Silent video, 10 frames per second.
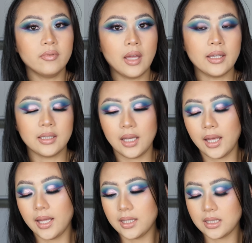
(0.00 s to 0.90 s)
and
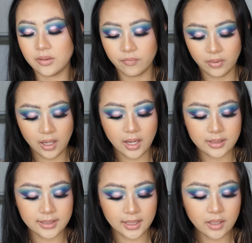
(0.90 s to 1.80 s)
it is
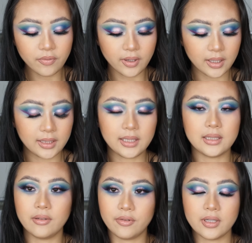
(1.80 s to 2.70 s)
significantly
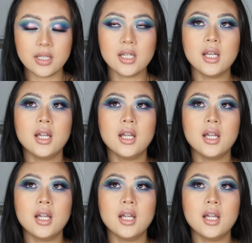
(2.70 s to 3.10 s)
different,